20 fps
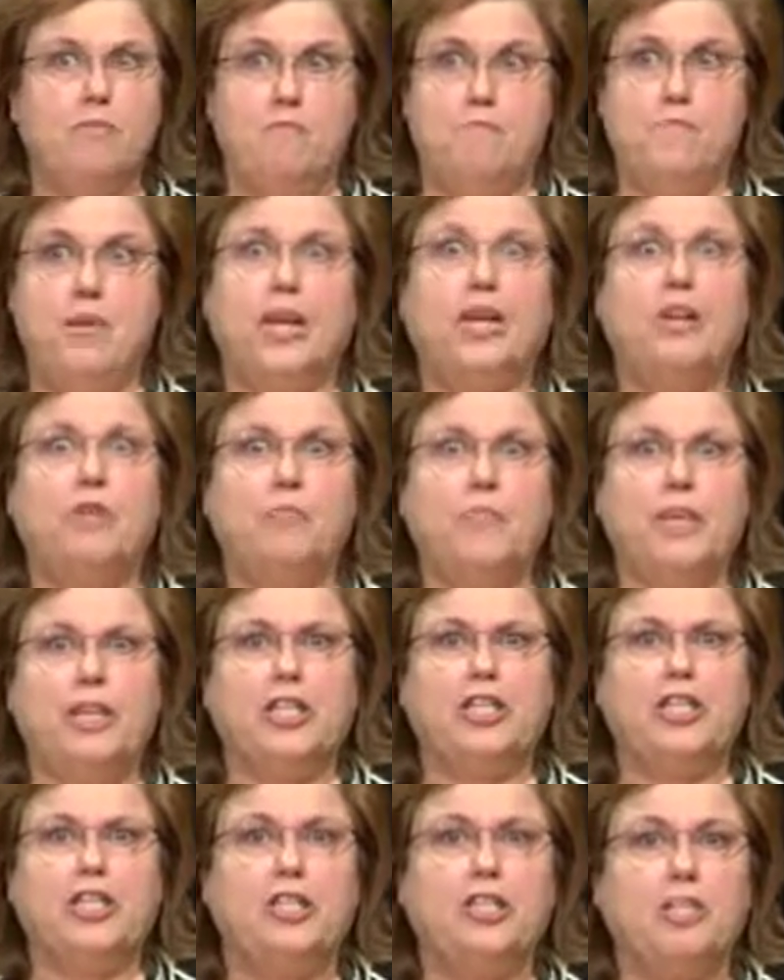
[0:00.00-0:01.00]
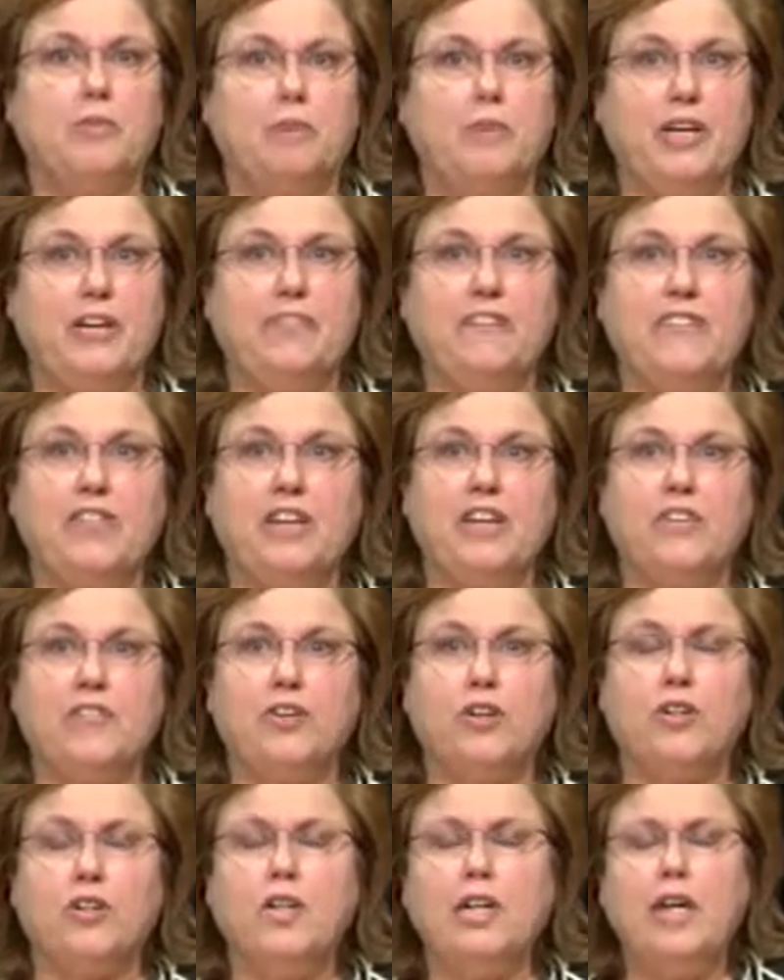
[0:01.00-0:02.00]
bigger picture and a big
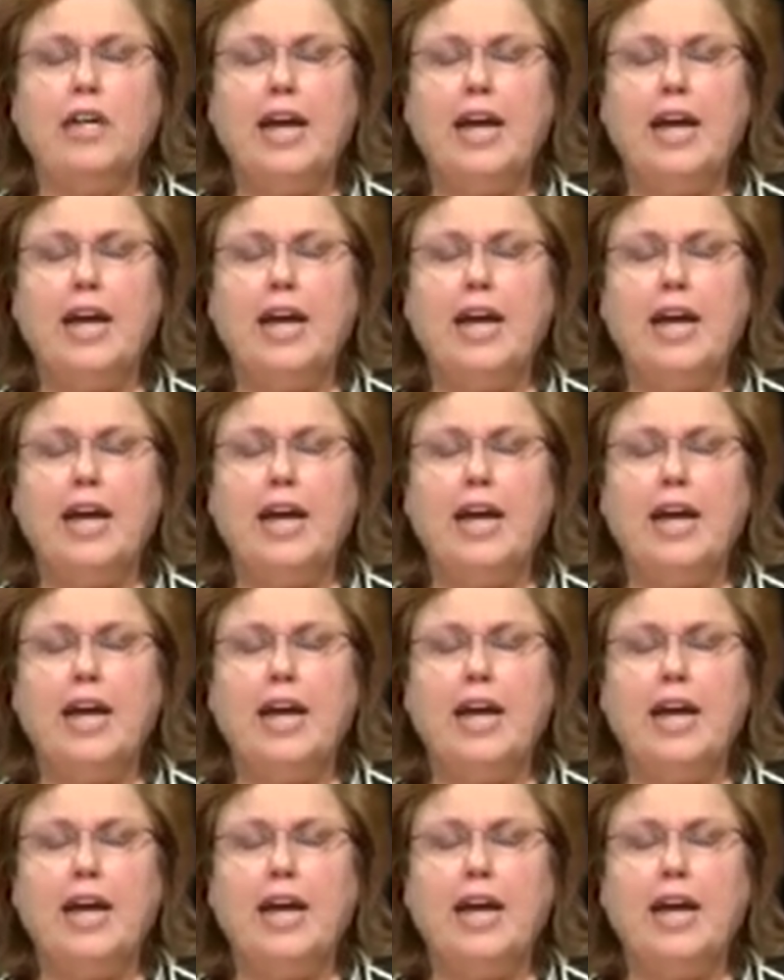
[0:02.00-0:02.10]
flavor,